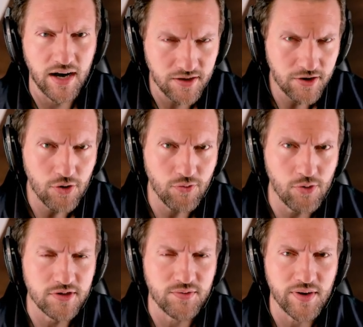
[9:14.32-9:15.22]
I think
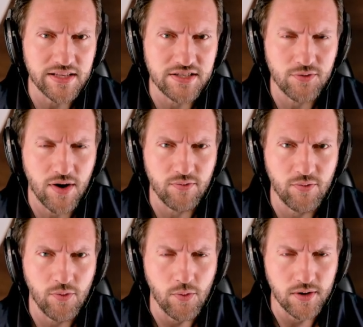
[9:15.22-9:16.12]
overall it's fairly
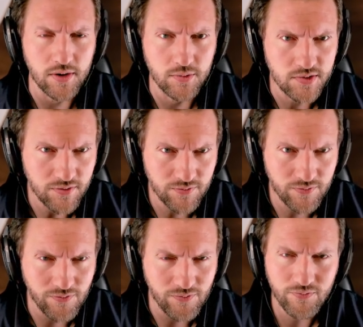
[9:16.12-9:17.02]
straightforward. We'll sort of
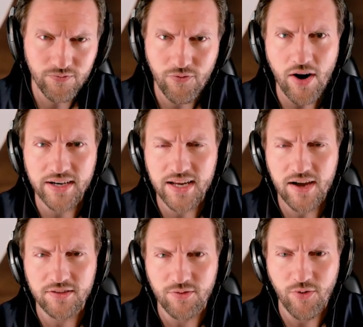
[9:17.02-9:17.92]
find
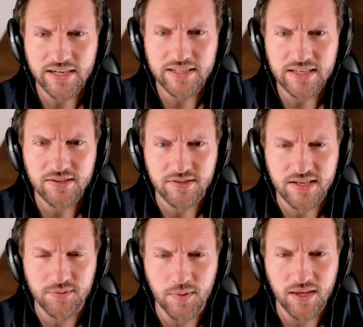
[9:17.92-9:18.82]
out the finer details
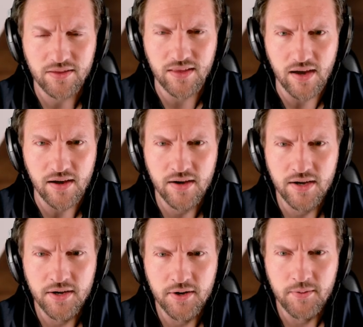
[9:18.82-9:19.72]
as we get there.
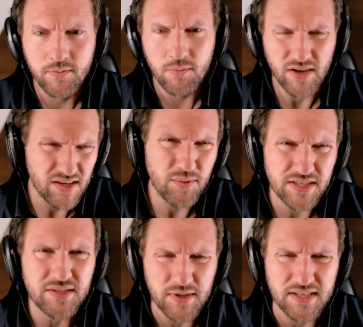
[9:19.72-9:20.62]
But I think we
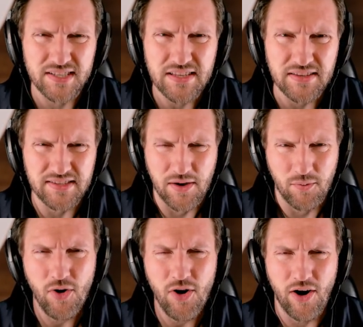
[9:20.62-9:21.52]
just want to see this
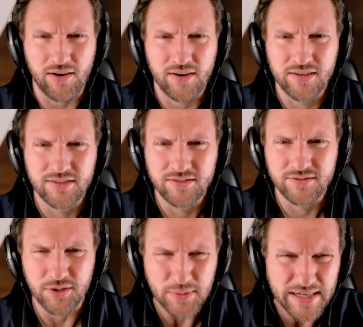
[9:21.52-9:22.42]
thing work.
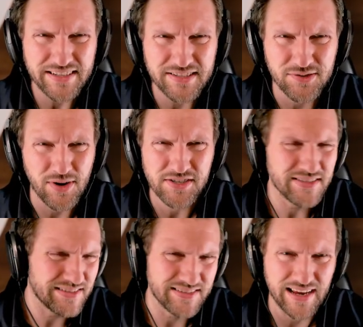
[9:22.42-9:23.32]
Do we need
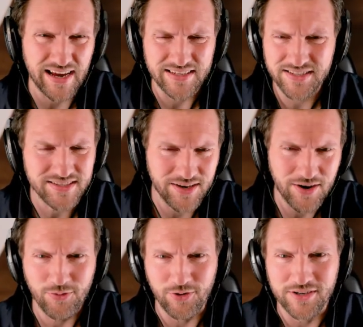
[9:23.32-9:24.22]
instructions? Let's just
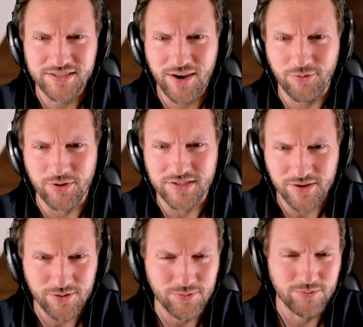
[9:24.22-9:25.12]
go for it. Let's go for it.
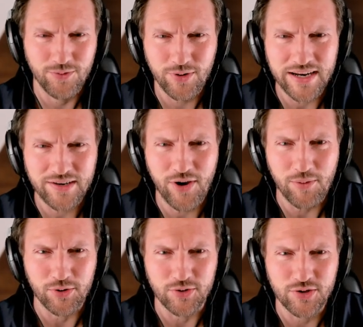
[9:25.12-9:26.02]
So we'll connect
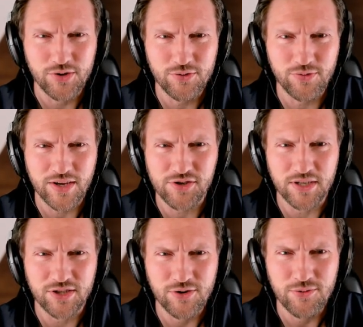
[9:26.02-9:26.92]
via Bluetooth. That shouldn't
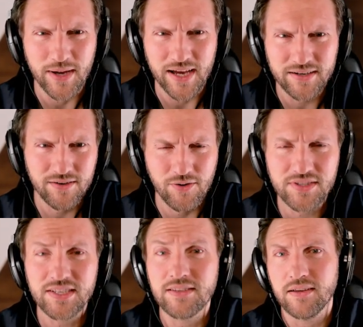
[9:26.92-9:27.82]
be too bad.
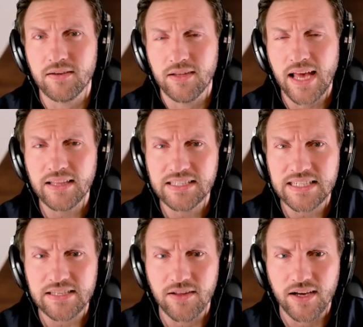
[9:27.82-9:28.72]
Obviously, the
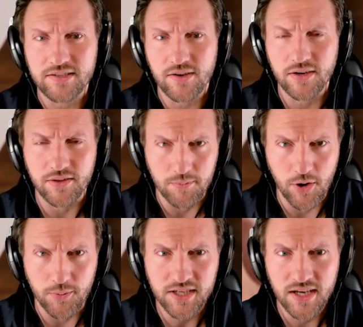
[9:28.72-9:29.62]
LED light is on at the
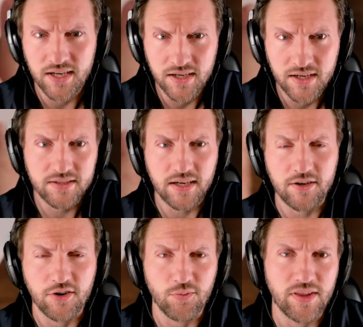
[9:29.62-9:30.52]
moment. Take
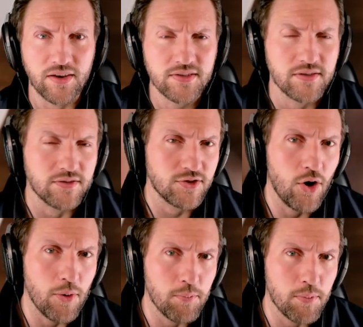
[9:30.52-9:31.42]
note of where that is in the
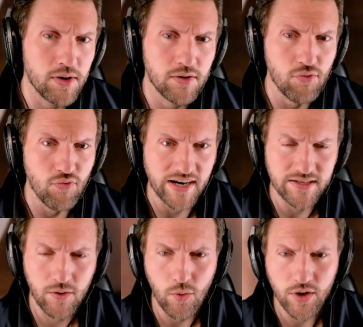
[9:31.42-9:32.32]
top
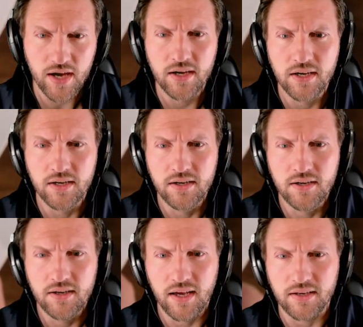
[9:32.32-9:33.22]
right corner.
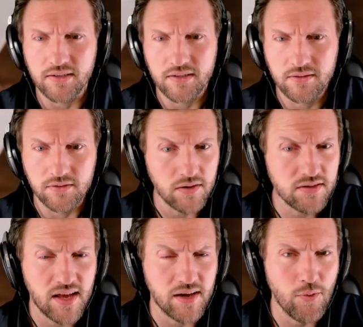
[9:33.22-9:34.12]
And
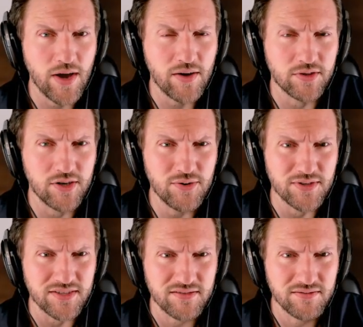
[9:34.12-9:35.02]
looks like all we have to do
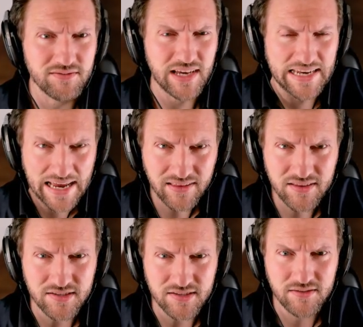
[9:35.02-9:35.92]
is connect
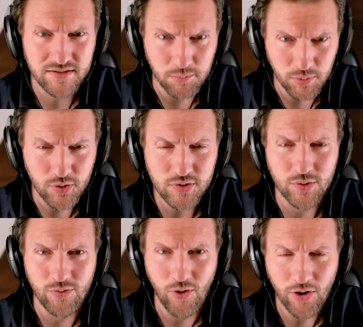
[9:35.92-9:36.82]
this to
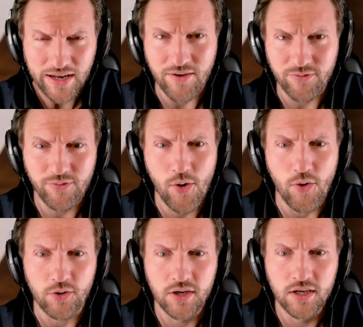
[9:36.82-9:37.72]
Bluetooth on our
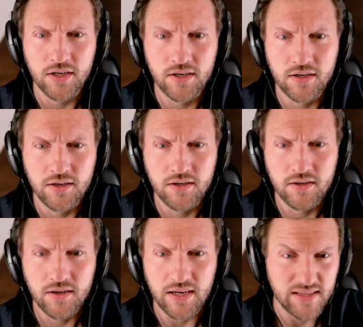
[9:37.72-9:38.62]
phone.
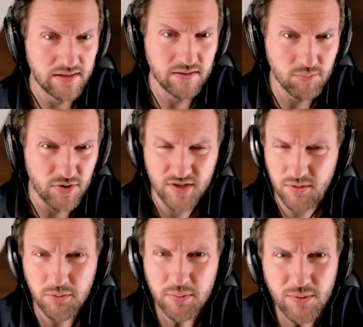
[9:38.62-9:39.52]
And then
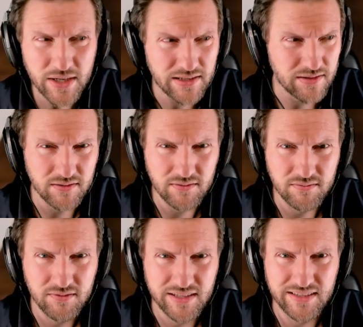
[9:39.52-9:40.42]
presumably we can
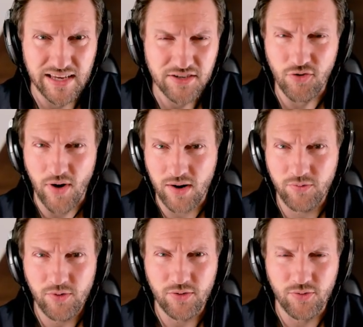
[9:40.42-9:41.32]
interact
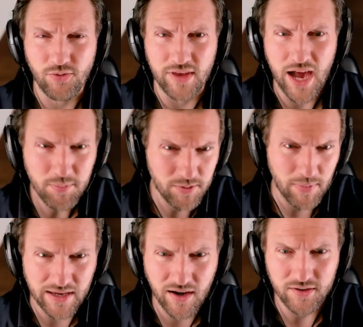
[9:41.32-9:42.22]
with it through the app
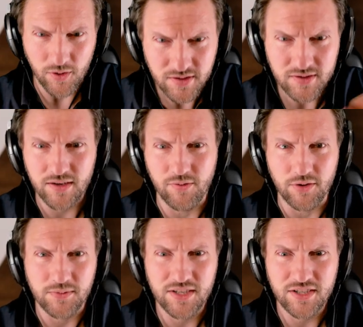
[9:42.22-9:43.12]
and make our notes and
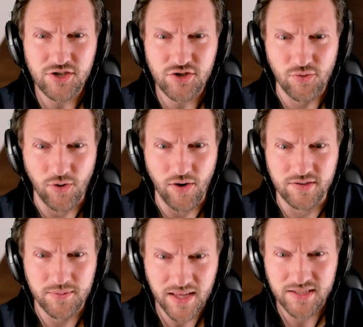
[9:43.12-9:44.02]
convert them to digital
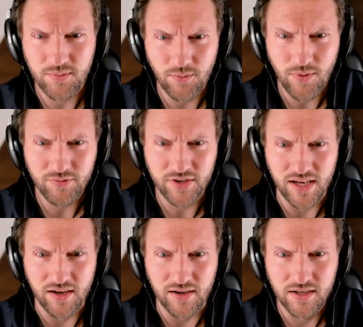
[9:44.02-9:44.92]
notes. I mean, that's what we're after
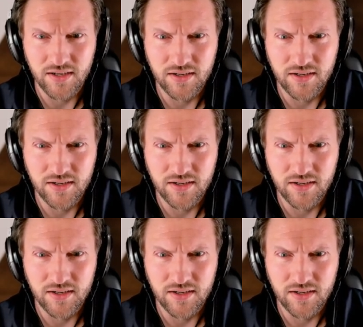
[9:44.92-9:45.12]
here.